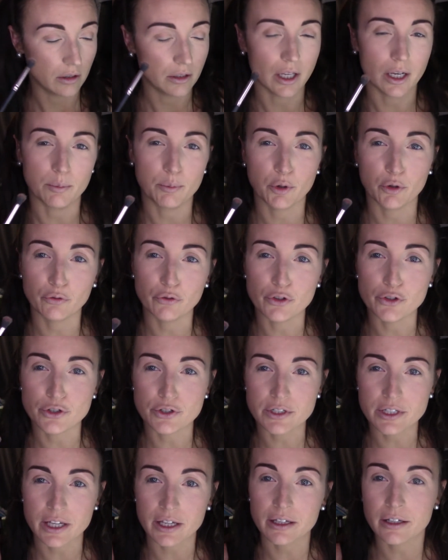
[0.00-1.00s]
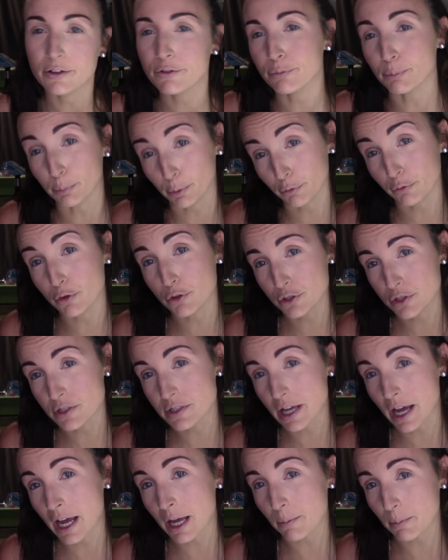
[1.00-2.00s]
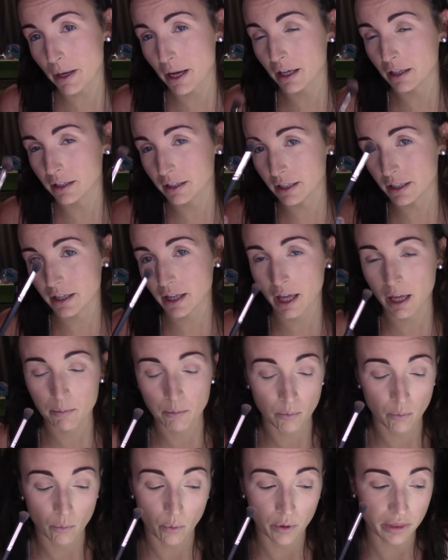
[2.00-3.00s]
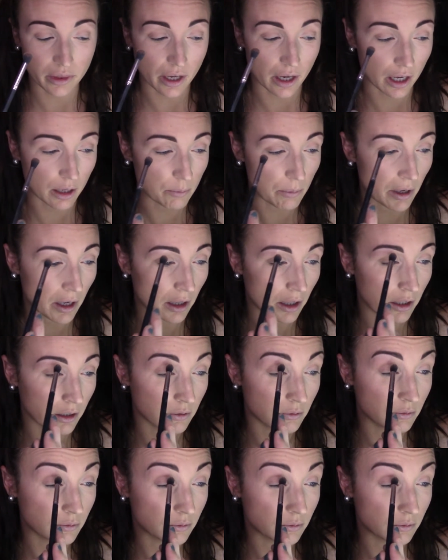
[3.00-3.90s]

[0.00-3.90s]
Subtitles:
A Profusions kit. A Profusions eye palette. It came with the eye palette.